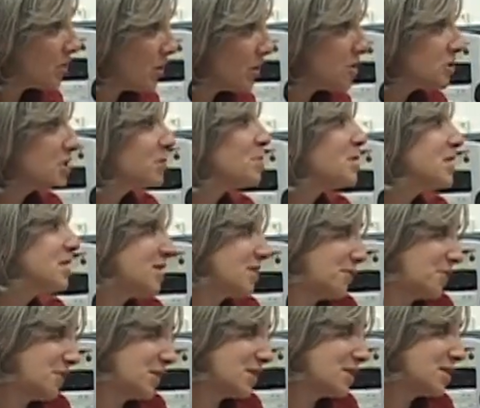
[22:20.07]

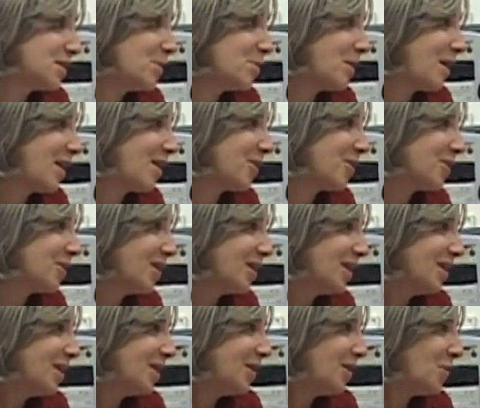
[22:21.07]
specifics about
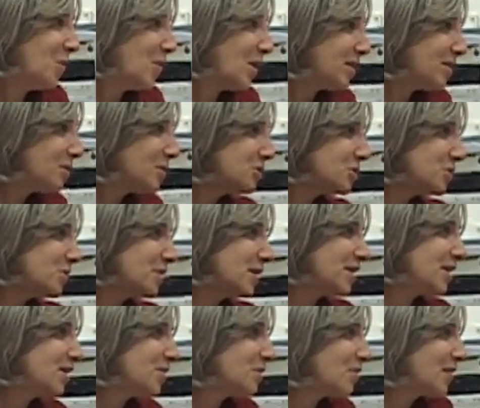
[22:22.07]
what they're doing
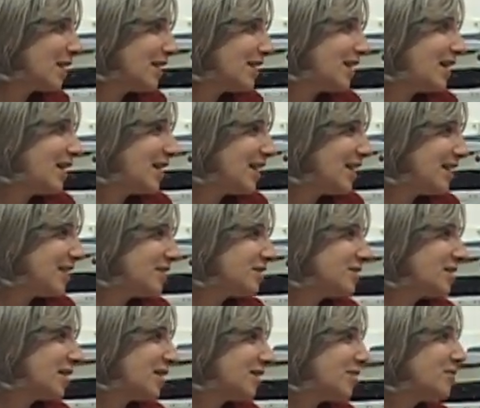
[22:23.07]
in grade 8
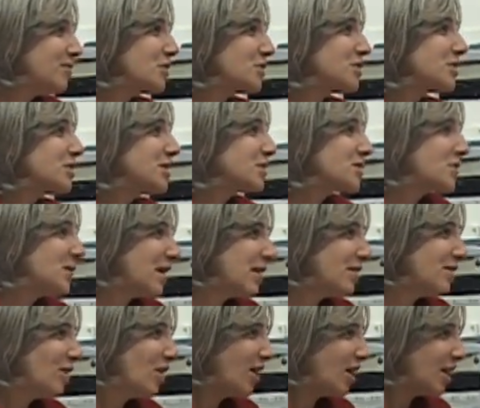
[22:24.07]
and versus grade
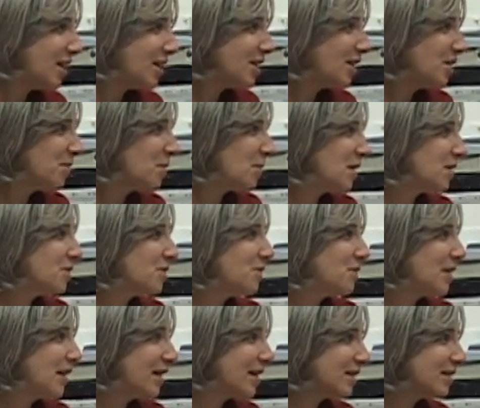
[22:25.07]
9, and whether
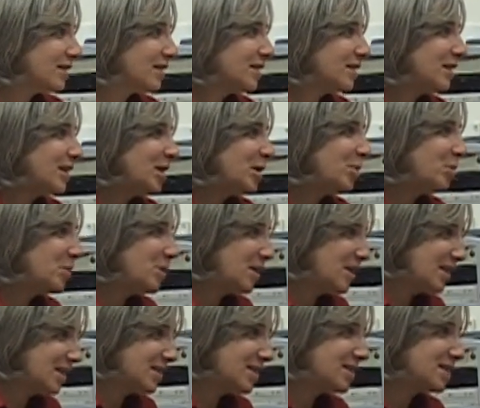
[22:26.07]
that leap
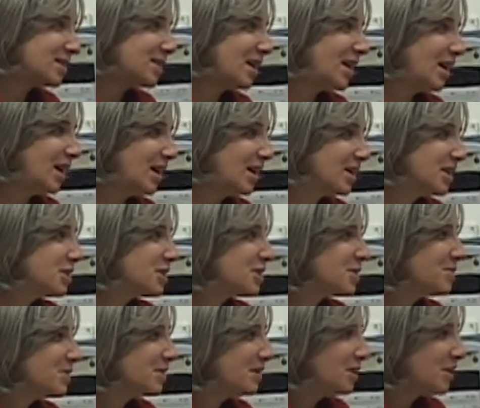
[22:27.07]
is
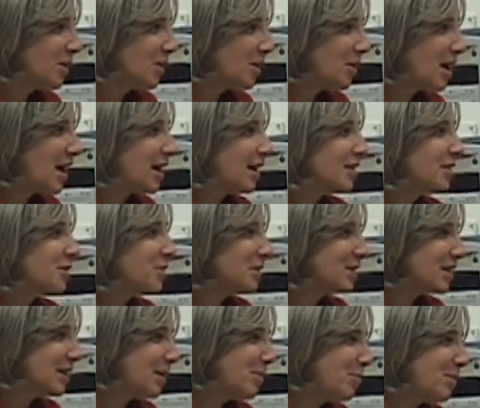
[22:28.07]

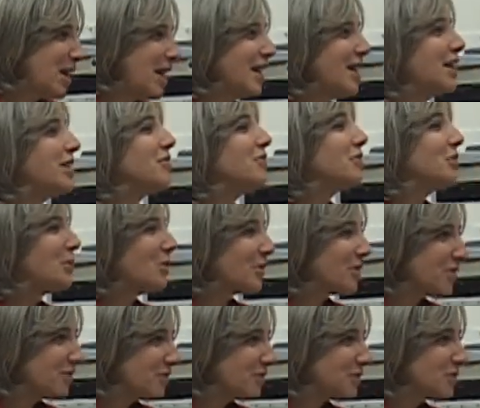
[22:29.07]
adequately paved, or
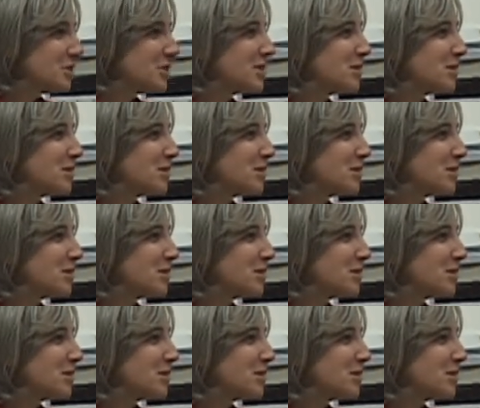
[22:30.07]
if there's some